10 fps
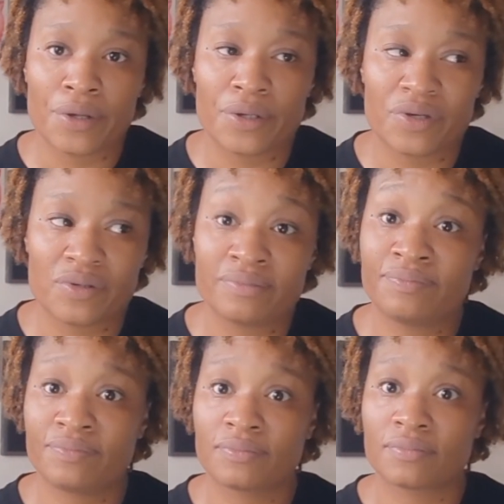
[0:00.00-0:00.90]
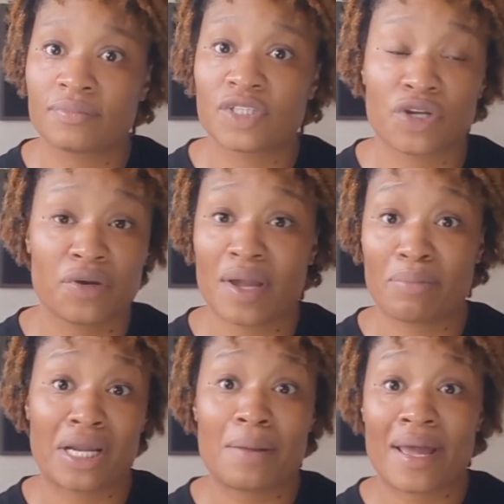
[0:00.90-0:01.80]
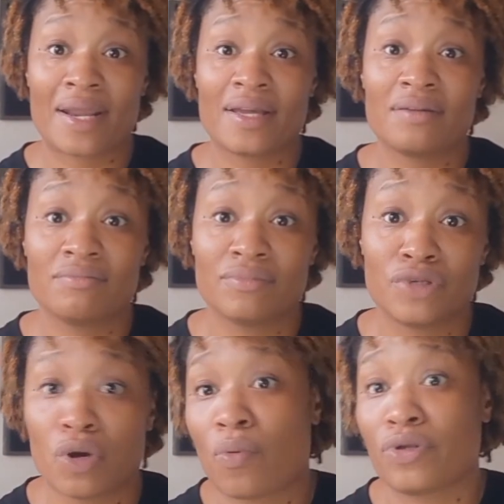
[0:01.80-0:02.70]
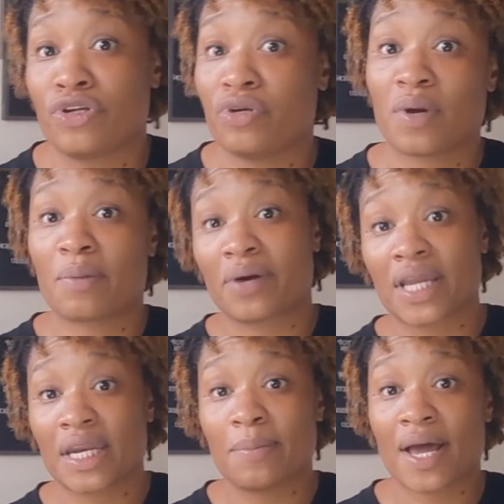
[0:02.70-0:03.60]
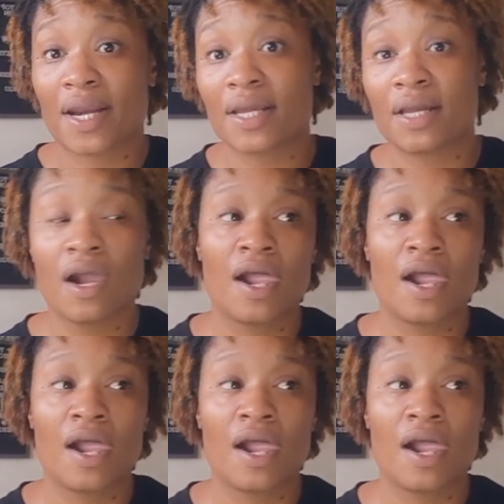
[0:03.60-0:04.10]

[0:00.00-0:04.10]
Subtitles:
you, so you ain't bring nobody? Do you want to bring anybody?